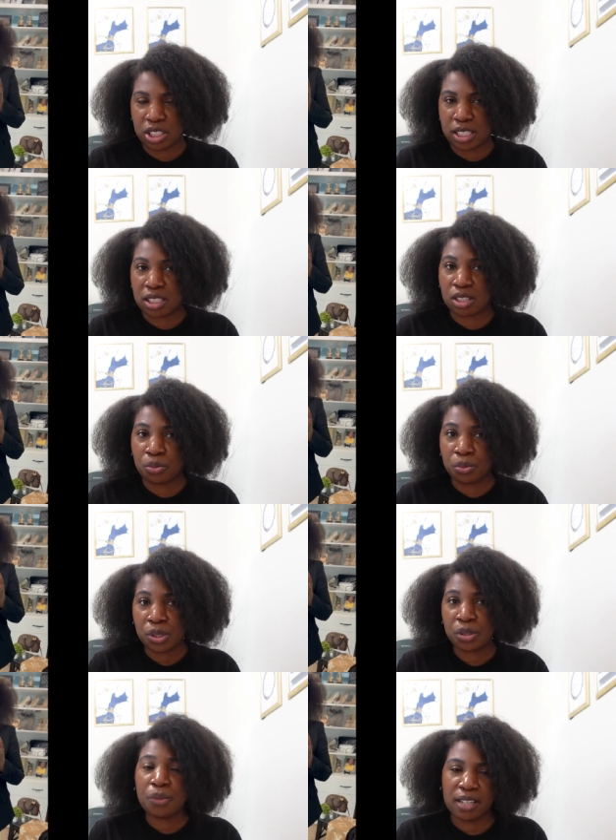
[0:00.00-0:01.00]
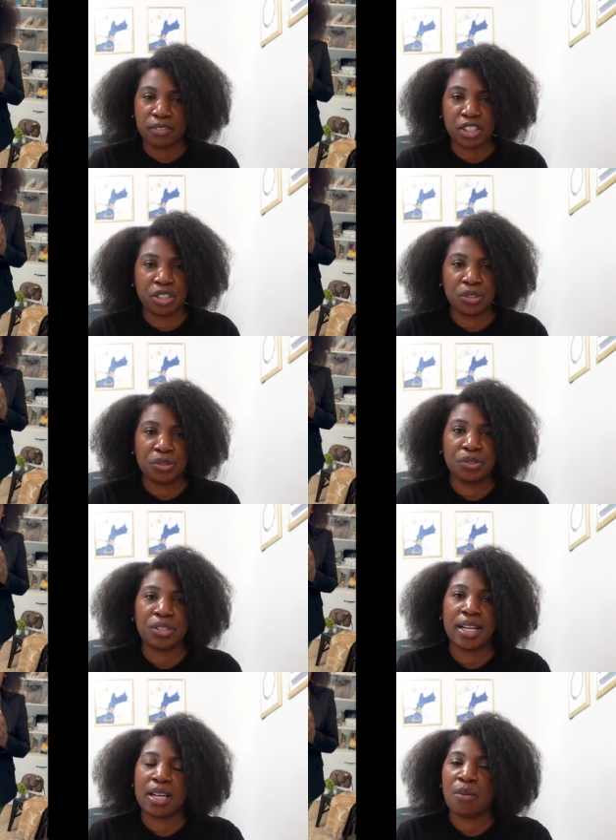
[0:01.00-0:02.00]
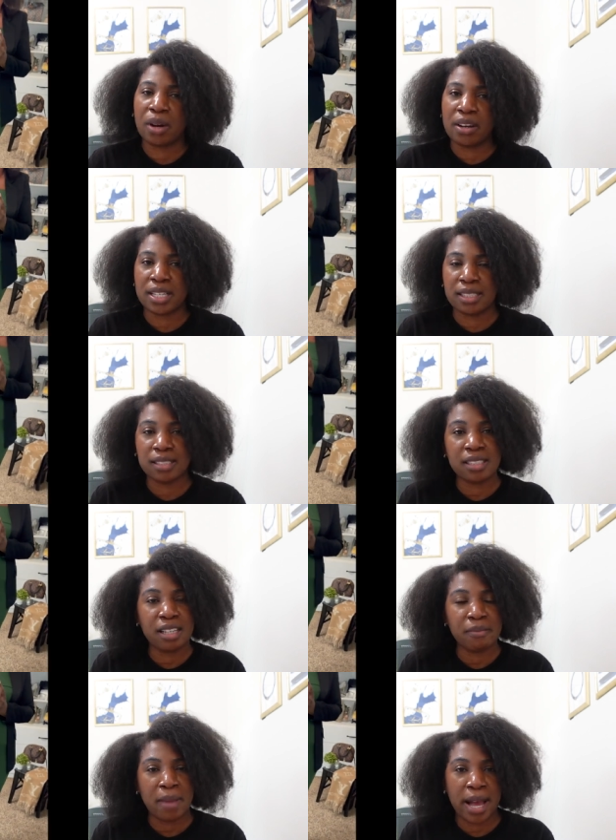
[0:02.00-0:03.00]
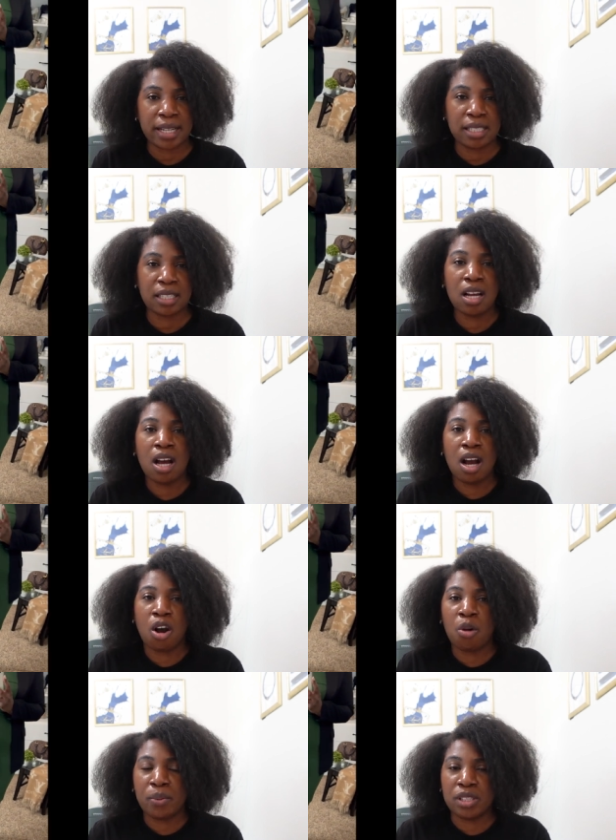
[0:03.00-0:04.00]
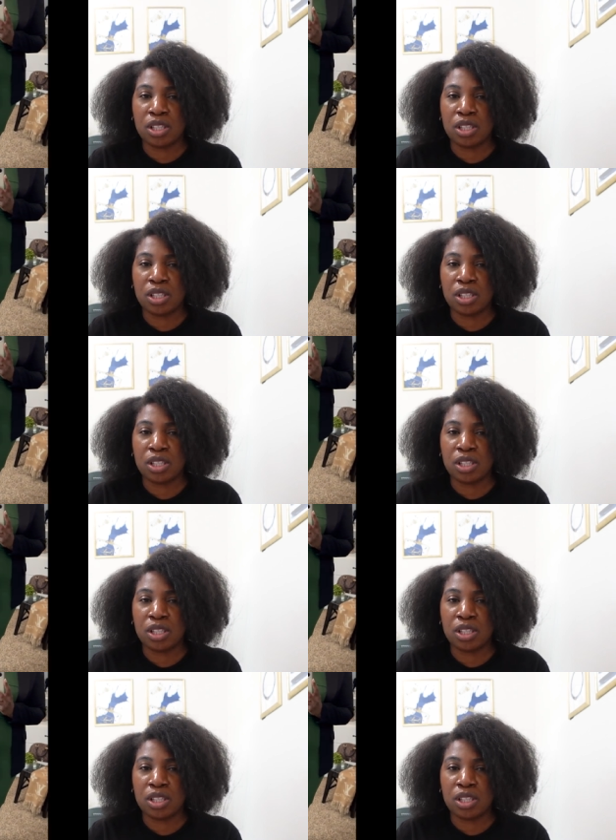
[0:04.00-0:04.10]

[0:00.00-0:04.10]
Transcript: Jason Wu. And then for shoes, I am wearing these Steve Madden open